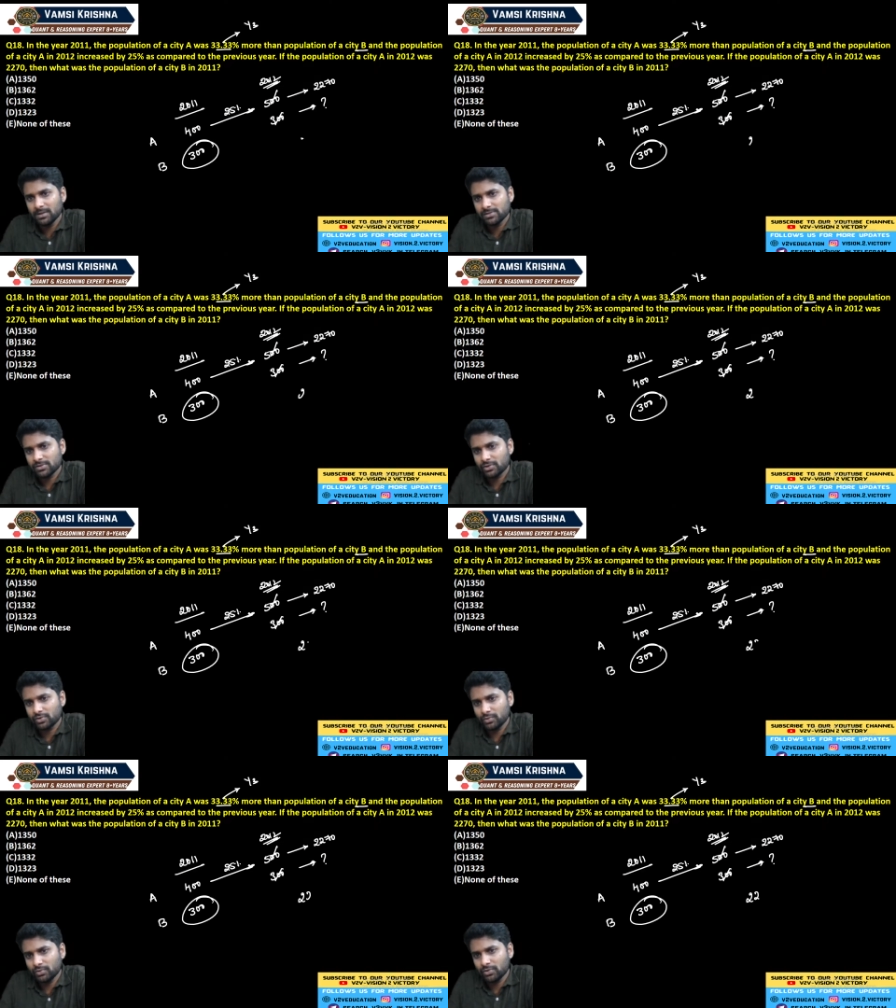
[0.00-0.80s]
So
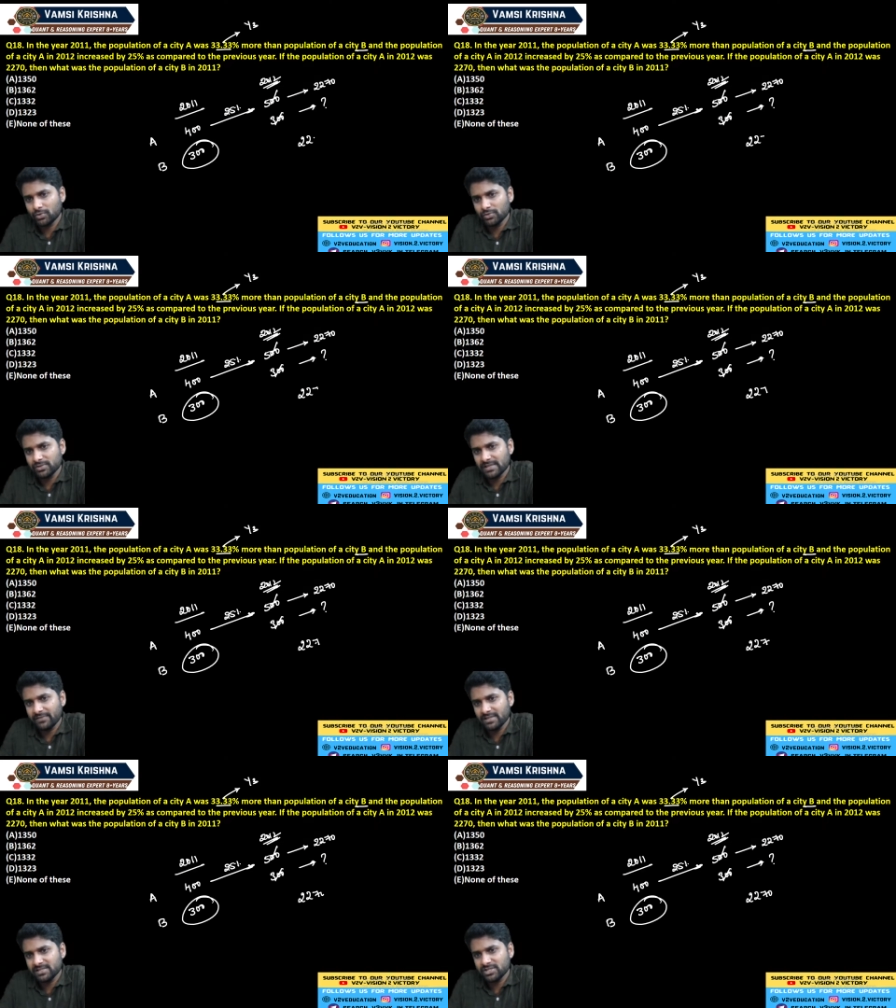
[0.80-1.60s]

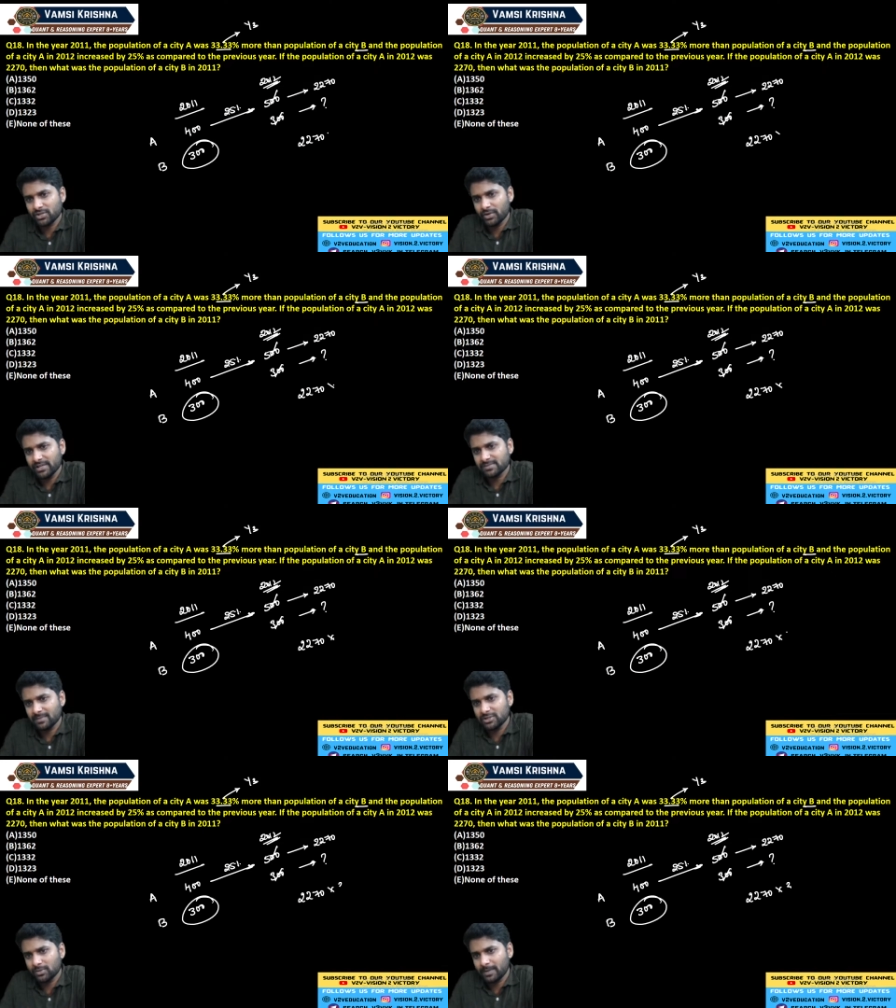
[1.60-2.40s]
2270 is
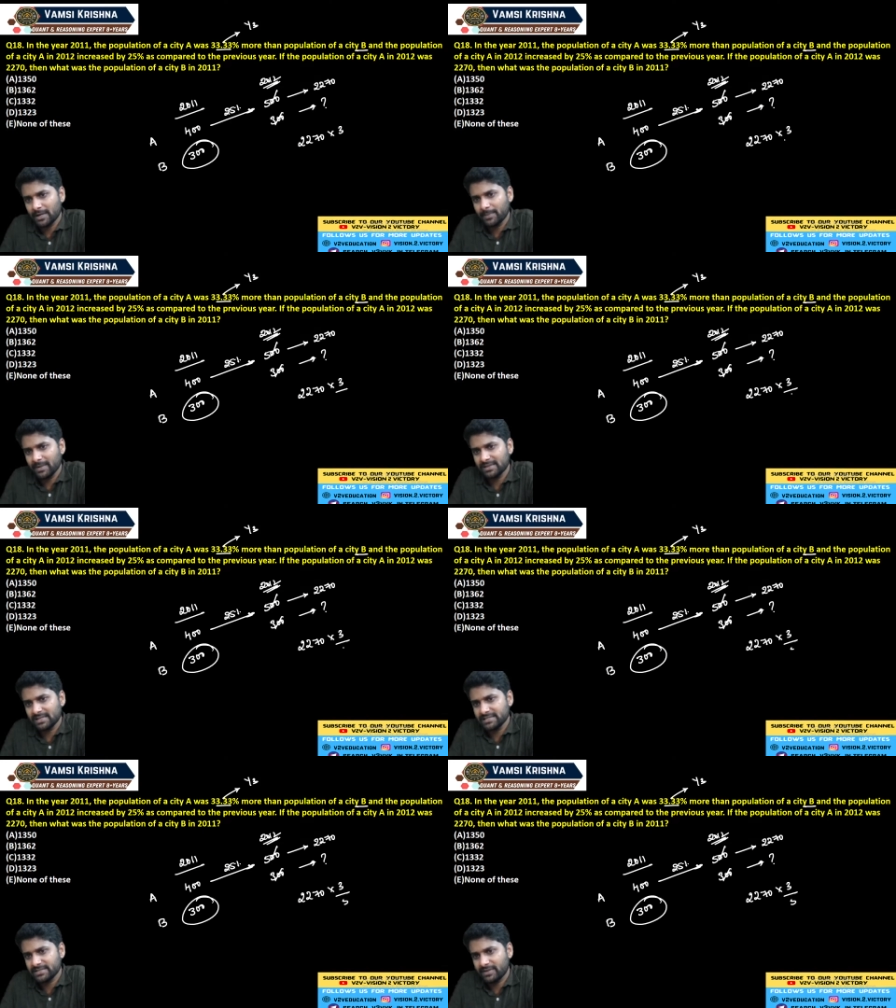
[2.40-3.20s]
multiplied by
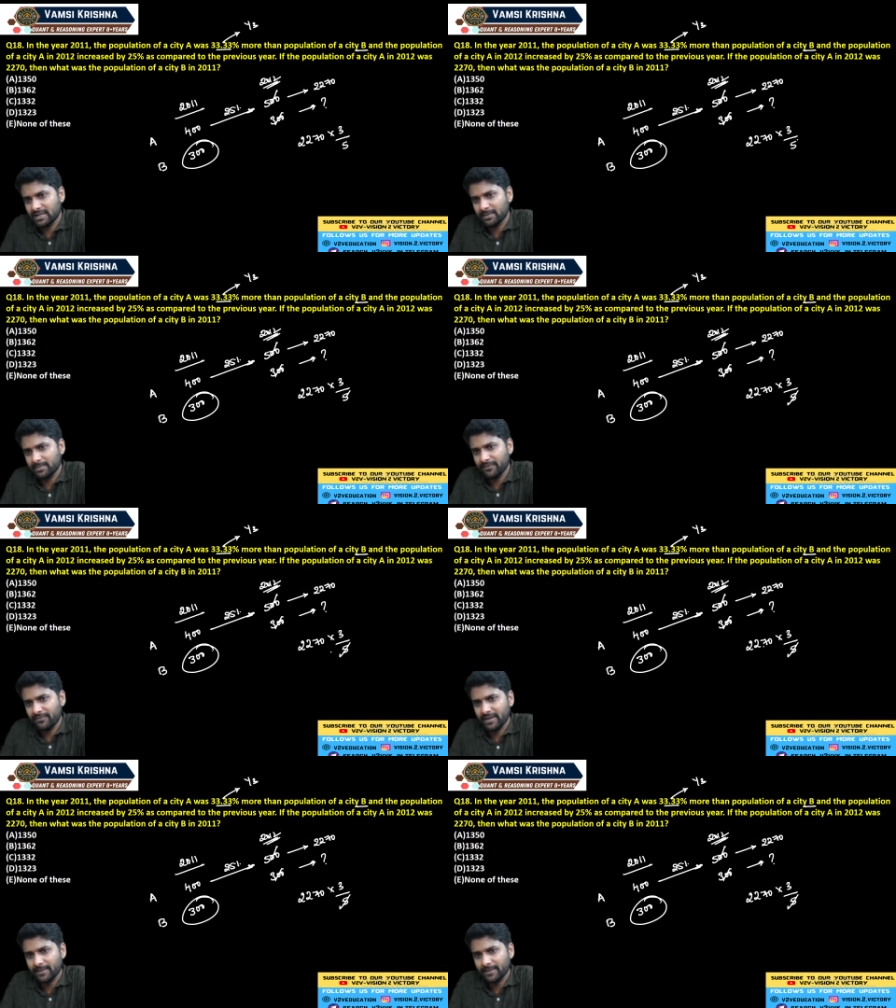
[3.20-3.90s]
3 divided by 5.